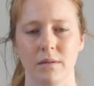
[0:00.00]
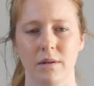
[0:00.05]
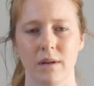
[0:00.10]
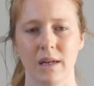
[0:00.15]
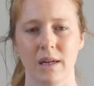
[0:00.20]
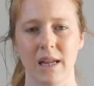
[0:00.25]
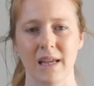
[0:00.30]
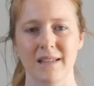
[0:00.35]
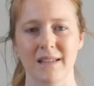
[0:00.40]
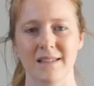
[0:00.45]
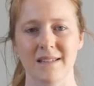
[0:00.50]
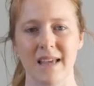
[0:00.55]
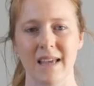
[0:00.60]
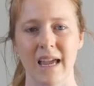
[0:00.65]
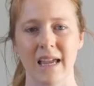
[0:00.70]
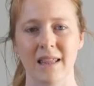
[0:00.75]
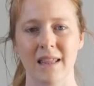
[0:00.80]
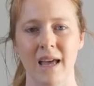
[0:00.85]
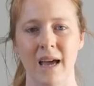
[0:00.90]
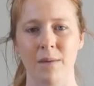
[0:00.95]
let's
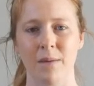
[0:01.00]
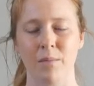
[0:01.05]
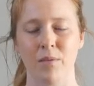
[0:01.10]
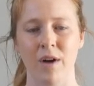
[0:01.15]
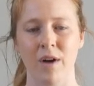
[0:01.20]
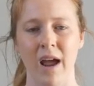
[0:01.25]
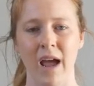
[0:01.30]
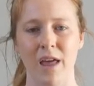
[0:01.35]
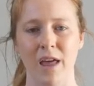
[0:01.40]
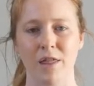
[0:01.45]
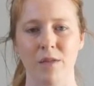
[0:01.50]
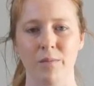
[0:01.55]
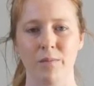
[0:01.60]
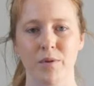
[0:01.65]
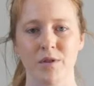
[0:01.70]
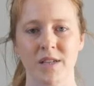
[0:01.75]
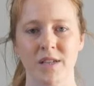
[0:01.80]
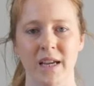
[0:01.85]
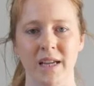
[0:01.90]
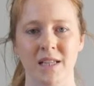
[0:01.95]
take that breath and
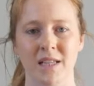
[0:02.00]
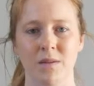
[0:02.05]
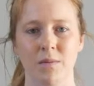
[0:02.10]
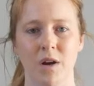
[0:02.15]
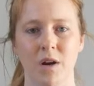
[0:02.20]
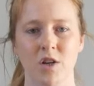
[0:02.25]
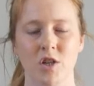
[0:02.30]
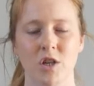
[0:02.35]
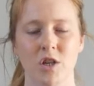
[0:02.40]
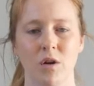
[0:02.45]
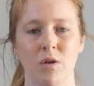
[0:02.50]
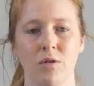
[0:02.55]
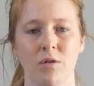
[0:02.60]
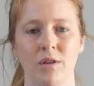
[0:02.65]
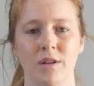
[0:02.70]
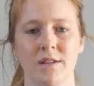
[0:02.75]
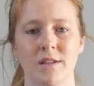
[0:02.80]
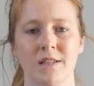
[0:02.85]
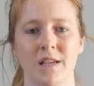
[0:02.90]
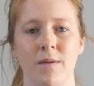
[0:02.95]
put it into our
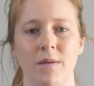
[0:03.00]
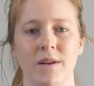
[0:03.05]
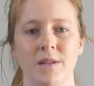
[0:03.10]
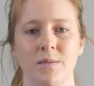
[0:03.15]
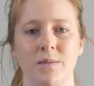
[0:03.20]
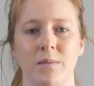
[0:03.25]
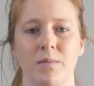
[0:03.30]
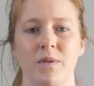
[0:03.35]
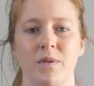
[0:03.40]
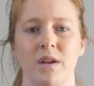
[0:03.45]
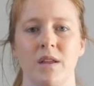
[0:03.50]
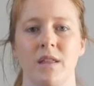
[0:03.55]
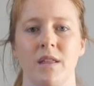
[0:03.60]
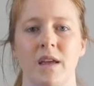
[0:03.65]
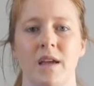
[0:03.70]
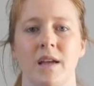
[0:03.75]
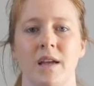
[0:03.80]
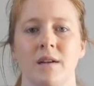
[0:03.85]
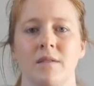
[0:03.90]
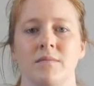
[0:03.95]
shoulders so as we breathe
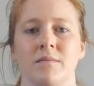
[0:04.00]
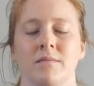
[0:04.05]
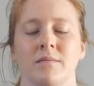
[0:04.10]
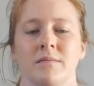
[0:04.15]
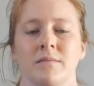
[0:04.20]
in,